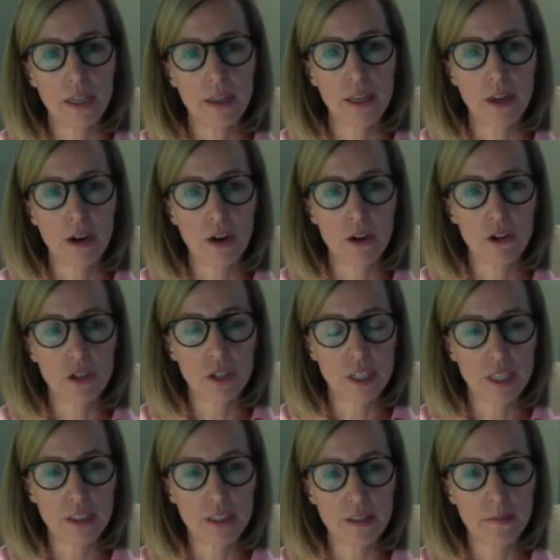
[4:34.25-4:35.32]
that
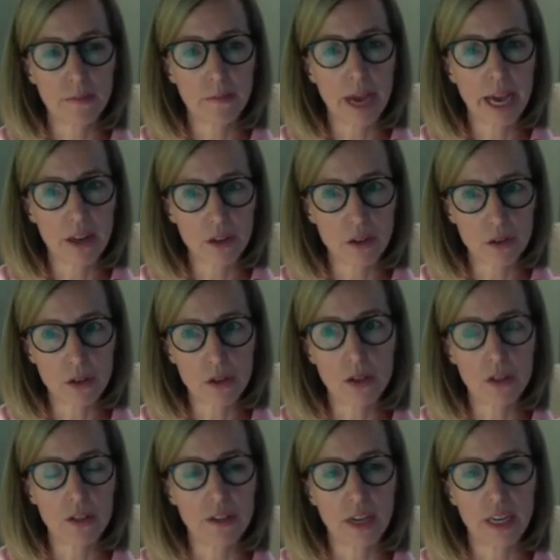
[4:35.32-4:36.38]
contradicts medical
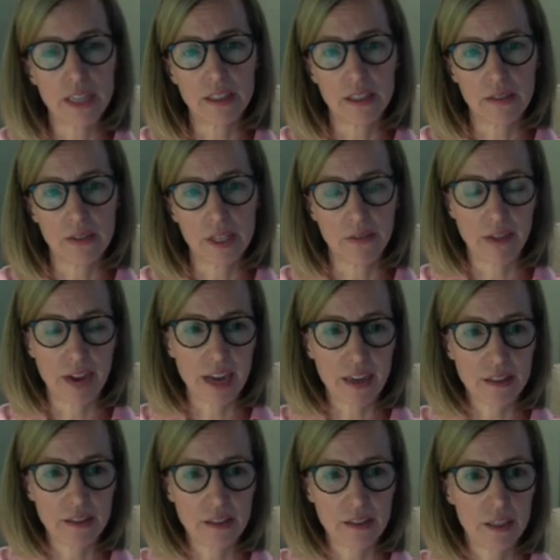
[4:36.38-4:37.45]
or scientific
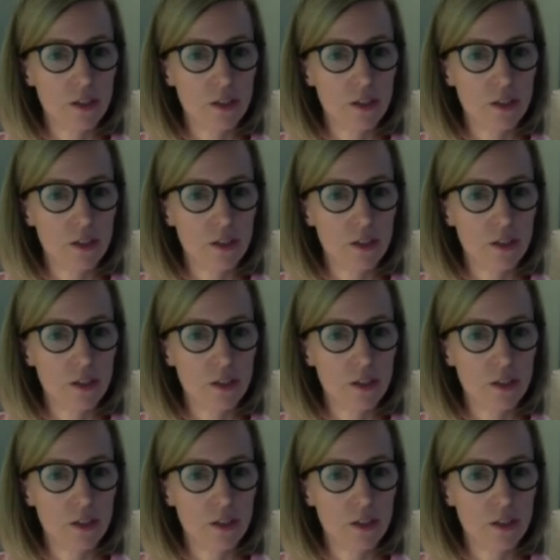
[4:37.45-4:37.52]
facts.